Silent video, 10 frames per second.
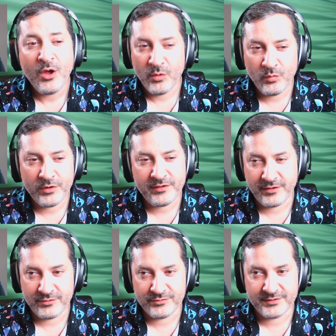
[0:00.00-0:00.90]
one of
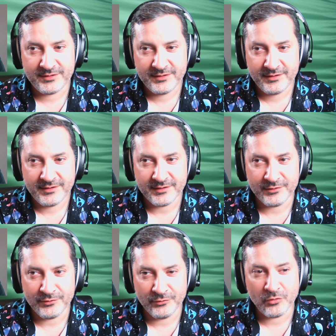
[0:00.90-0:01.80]
those
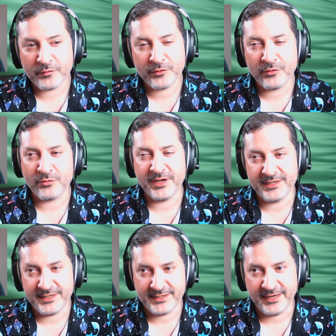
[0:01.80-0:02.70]
North Korean
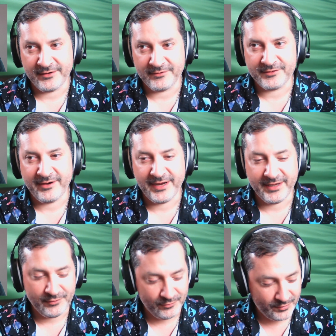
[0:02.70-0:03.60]
dictators. All right,
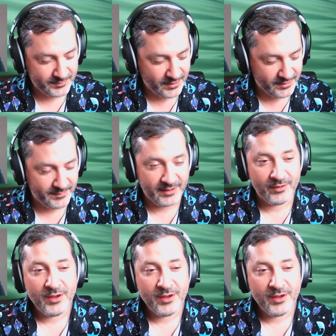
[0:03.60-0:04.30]
you know what I'm talking about.